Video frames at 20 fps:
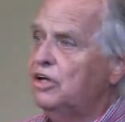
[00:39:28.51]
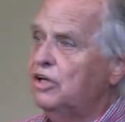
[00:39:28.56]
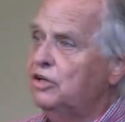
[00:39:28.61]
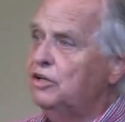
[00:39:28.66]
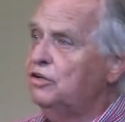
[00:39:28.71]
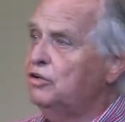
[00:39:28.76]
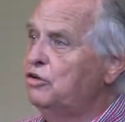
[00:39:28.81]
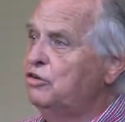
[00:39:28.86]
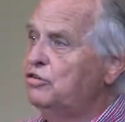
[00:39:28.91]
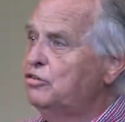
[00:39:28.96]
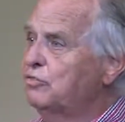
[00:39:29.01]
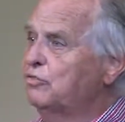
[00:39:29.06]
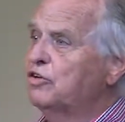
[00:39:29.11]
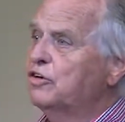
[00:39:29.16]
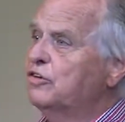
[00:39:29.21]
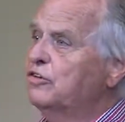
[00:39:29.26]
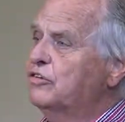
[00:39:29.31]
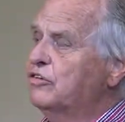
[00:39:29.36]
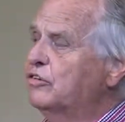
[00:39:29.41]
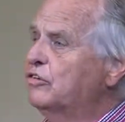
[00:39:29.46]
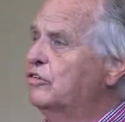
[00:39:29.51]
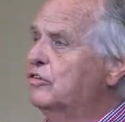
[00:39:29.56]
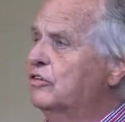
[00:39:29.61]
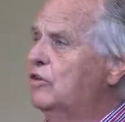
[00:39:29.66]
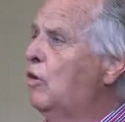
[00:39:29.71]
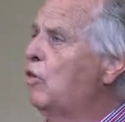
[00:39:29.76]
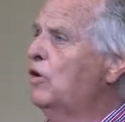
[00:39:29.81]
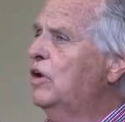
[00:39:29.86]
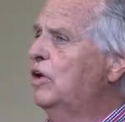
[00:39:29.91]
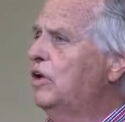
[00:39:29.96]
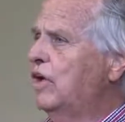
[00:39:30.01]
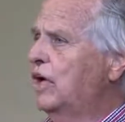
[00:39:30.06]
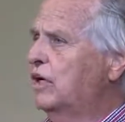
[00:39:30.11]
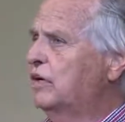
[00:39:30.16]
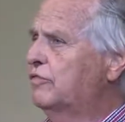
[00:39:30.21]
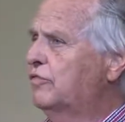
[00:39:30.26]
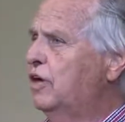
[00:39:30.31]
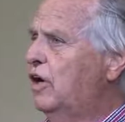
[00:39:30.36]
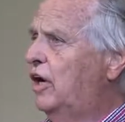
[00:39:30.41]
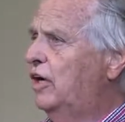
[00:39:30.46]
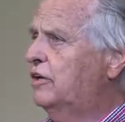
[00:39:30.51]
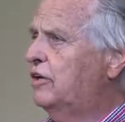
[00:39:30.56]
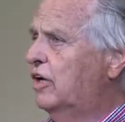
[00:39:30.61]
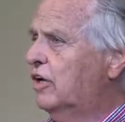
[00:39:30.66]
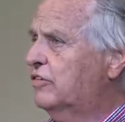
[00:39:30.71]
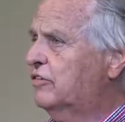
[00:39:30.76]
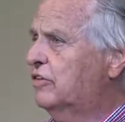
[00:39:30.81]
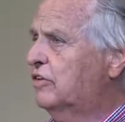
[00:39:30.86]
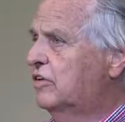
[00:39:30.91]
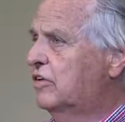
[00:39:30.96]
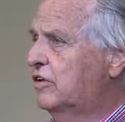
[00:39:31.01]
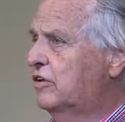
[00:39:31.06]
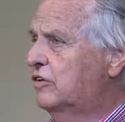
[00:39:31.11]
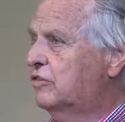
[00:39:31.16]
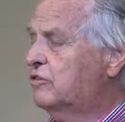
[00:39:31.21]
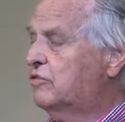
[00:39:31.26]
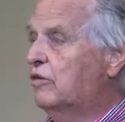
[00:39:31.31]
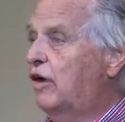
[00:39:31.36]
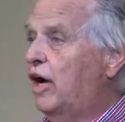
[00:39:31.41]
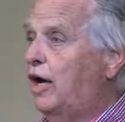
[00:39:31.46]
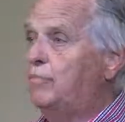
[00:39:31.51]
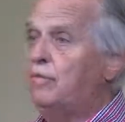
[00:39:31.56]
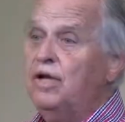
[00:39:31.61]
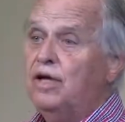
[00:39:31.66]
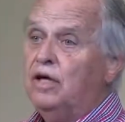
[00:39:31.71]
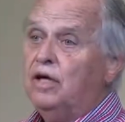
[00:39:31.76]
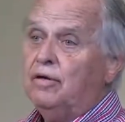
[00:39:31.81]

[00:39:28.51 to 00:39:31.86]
use verses totally out of context to describe